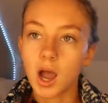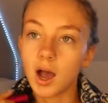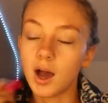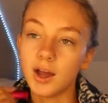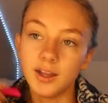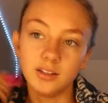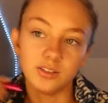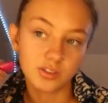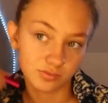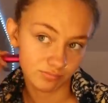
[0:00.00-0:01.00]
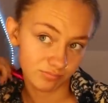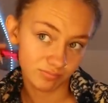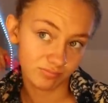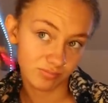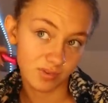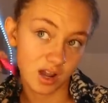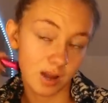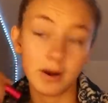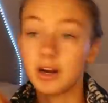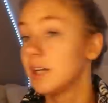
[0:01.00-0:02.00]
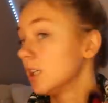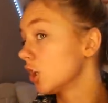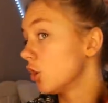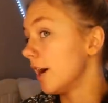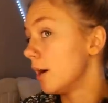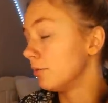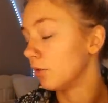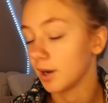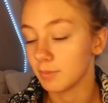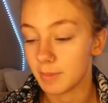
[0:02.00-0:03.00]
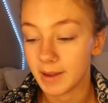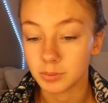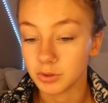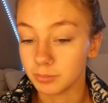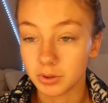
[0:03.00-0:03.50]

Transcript: and I better get that cry out before I get my makeup done,